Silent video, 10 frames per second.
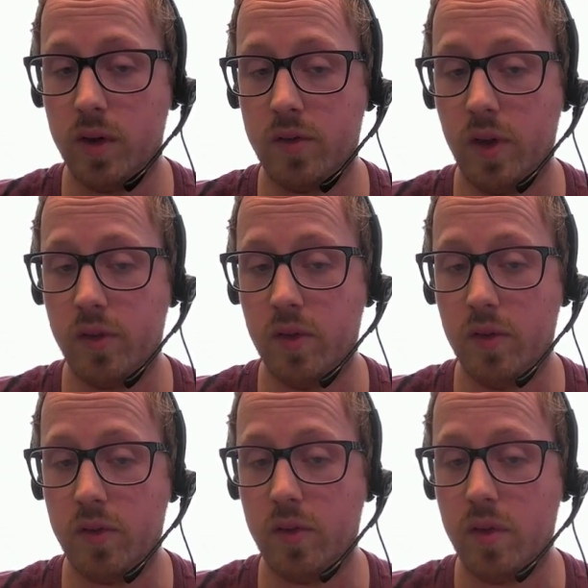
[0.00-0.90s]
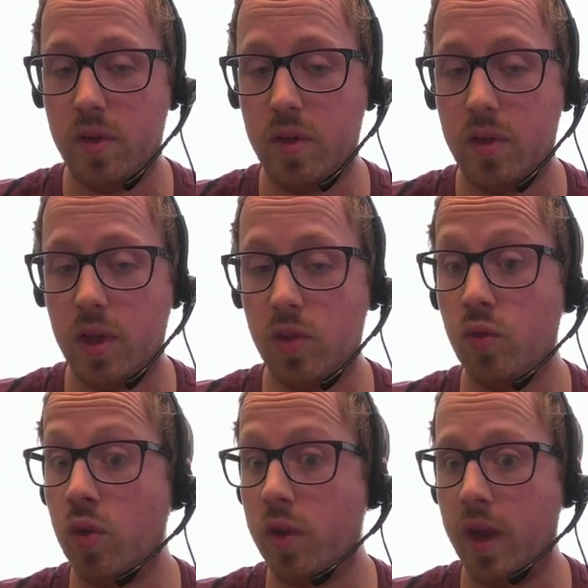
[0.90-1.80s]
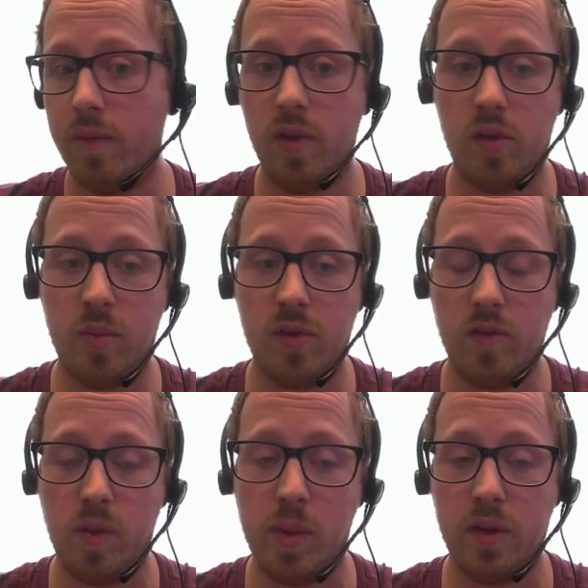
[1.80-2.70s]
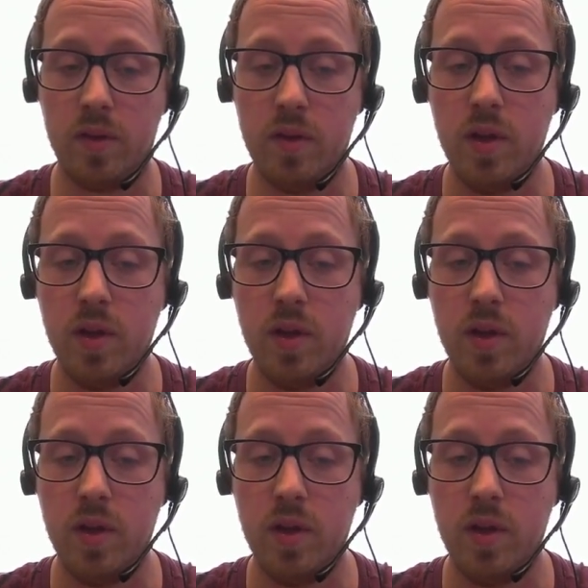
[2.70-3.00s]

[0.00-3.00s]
accessions that do not have this specific pattern.